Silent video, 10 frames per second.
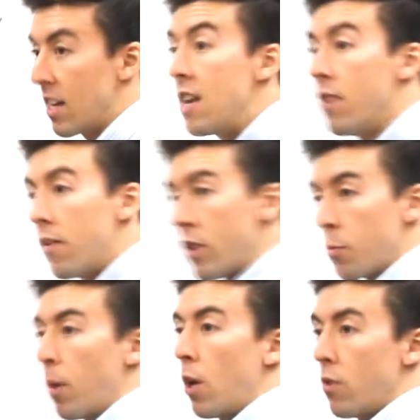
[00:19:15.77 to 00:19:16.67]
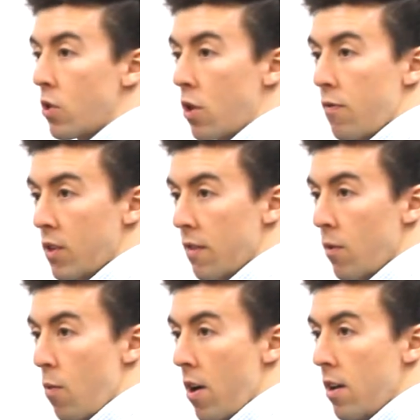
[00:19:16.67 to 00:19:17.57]
even if it's below the surface of
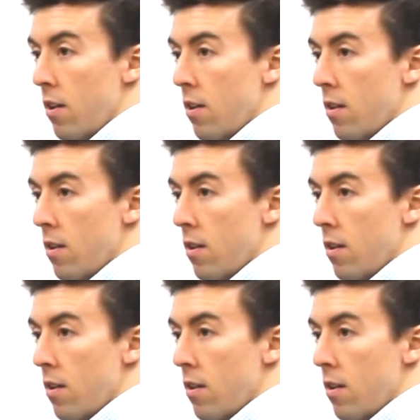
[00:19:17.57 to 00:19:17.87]
the water.